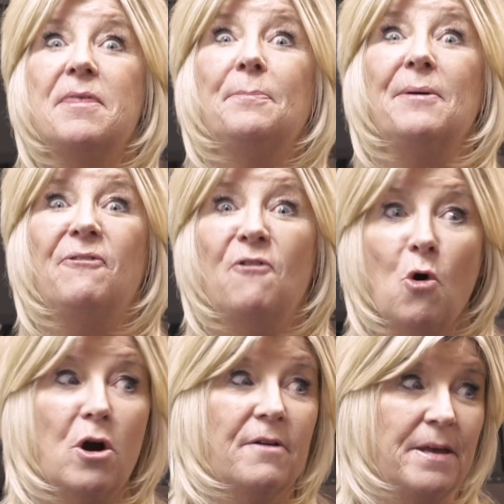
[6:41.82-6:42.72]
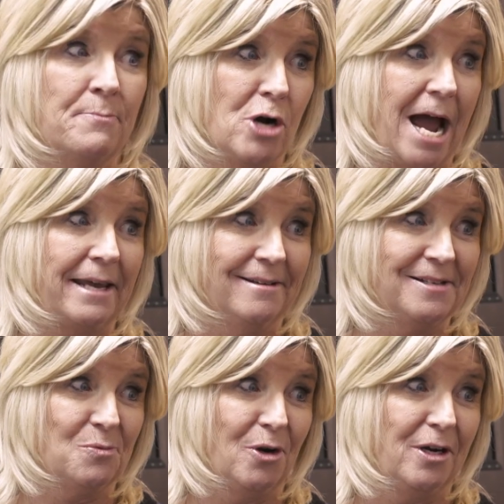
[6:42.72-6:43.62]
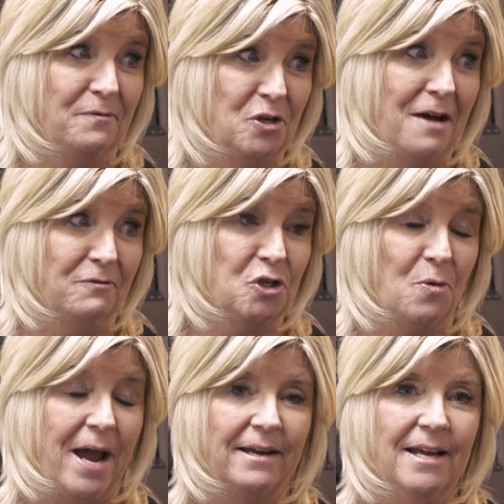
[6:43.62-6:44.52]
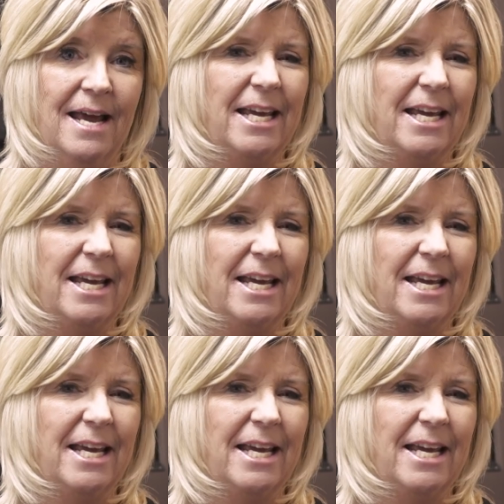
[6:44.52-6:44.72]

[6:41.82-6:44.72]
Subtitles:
before of the miraculous work of Joanne.